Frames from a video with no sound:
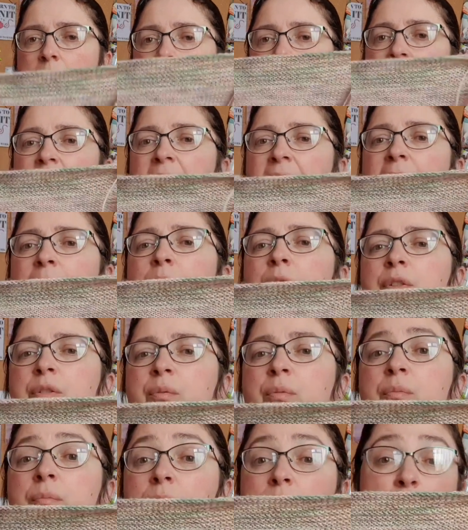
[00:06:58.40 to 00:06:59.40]
and that was
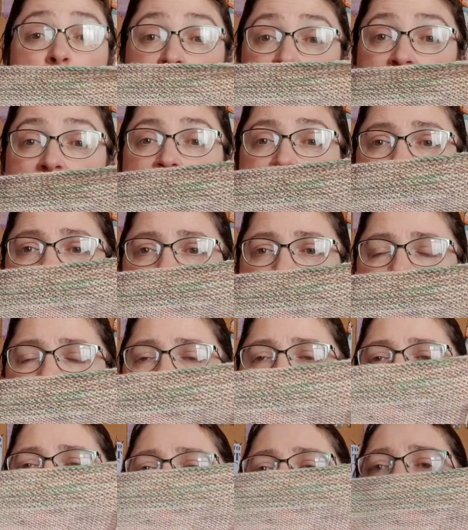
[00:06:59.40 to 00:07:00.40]
what I had
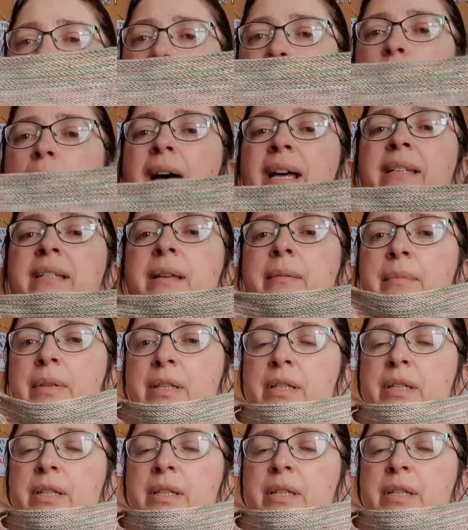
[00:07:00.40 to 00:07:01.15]
basically. But as I'm